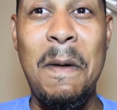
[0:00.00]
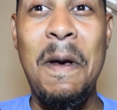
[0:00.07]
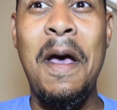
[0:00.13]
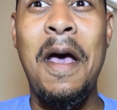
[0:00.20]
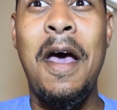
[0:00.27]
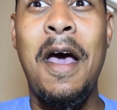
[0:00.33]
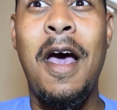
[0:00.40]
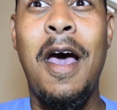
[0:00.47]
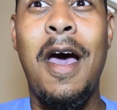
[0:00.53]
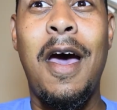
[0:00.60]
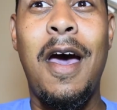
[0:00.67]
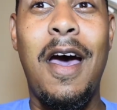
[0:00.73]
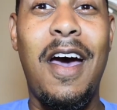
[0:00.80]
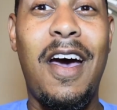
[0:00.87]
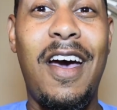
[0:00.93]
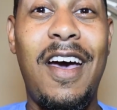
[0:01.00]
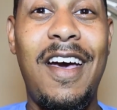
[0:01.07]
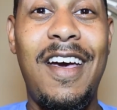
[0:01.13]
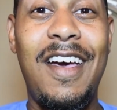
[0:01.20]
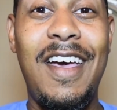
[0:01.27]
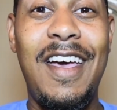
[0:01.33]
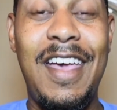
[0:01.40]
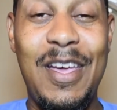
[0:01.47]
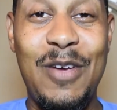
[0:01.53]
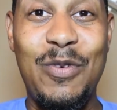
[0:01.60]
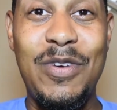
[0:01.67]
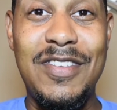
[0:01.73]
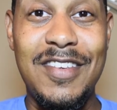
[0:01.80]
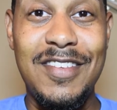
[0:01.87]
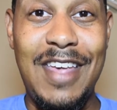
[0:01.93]
And
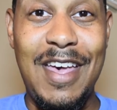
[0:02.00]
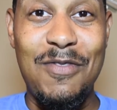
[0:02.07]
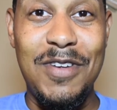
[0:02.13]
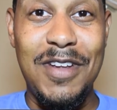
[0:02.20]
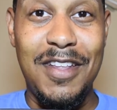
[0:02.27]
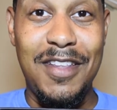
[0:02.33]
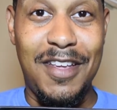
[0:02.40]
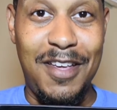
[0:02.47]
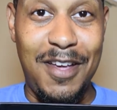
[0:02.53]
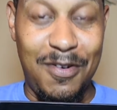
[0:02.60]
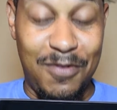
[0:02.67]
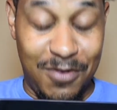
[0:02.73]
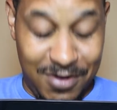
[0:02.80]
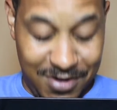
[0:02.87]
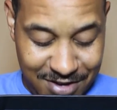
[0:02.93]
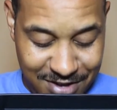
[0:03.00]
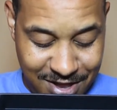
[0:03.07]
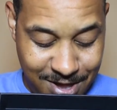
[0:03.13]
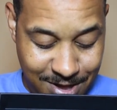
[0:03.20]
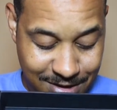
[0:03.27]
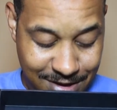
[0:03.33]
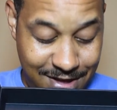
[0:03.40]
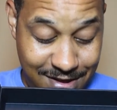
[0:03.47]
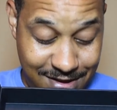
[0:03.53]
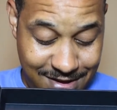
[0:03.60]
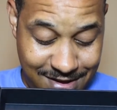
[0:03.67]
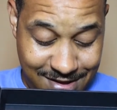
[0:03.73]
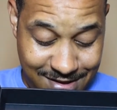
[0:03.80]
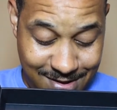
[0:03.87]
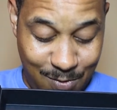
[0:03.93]
we just have another cover.
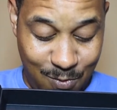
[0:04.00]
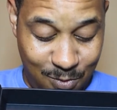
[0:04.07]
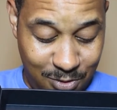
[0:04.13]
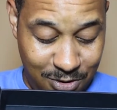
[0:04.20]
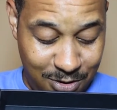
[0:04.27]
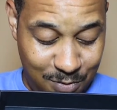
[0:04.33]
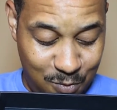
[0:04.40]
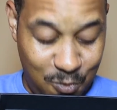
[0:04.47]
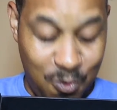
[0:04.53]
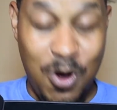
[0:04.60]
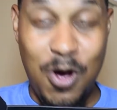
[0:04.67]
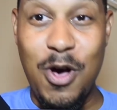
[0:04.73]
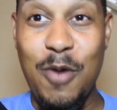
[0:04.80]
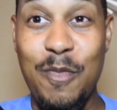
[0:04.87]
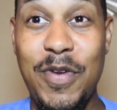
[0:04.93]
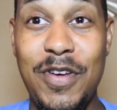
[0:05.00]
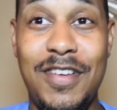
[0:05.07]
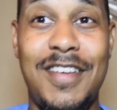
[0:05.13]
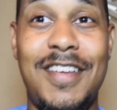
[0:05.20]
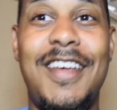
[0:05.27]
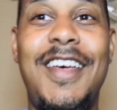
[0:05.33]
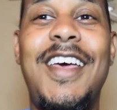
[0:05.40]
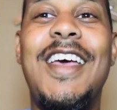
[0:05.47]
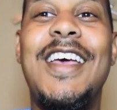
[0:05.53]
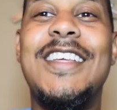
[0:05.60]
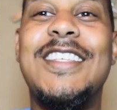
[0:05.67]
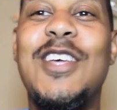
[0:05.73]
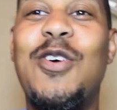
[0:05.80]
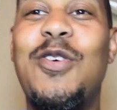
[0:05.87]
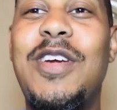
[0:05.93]
Womp womp.
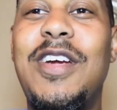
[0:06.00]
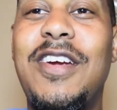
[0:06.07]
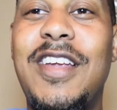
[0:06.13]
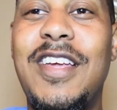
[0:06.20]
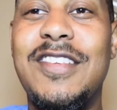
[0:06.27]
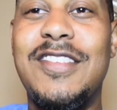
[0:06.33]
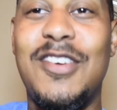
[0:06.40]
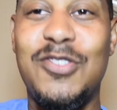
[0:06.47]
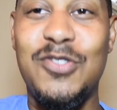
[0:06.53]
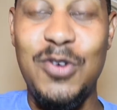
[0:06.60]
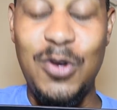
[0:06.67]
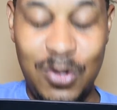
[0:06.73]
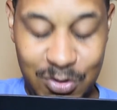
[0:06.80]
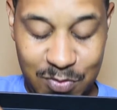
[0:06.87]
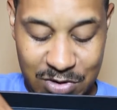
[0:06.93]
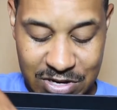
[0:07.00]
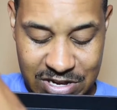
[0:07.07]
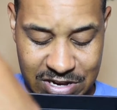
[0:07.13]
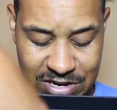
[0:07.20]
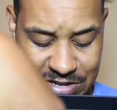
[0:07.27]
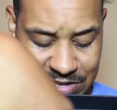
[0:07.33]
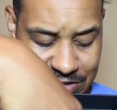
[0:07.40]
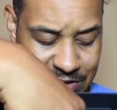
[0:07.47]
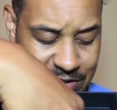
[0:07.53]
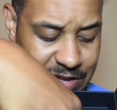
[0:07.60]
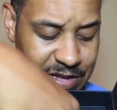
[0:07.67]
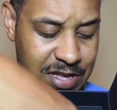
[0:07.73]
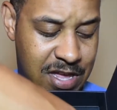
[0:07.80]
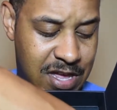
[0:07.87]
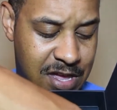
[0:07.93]
So here it is. The controller's behind this
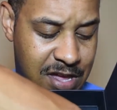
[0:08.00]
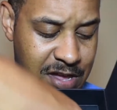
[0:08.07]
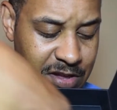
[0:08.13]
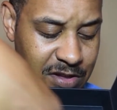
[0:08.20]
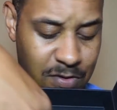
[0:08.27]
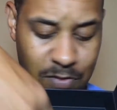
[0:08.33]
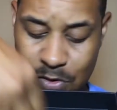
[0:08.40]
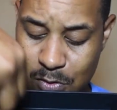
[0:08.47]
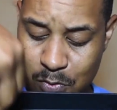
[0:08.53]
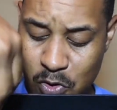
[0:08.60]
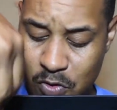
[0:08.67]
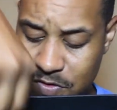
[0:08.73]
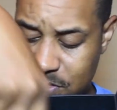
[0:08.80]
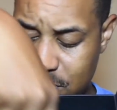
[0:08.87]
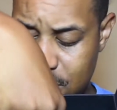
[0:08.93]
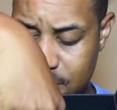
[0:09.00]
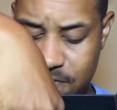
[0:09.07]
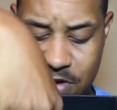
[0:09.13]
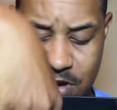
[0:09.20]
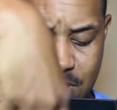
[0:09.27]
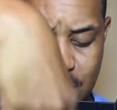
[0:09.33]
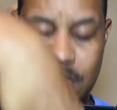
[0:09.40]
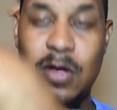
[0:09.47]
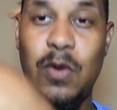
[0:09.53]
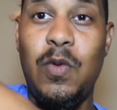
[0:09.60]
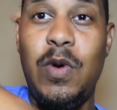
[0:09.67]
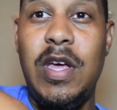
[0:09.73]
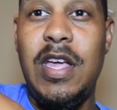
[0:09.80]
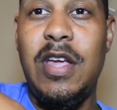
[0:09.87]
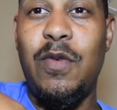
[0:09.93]
thing. So we're gonna move this cover out the
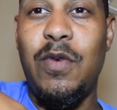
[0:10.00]
way.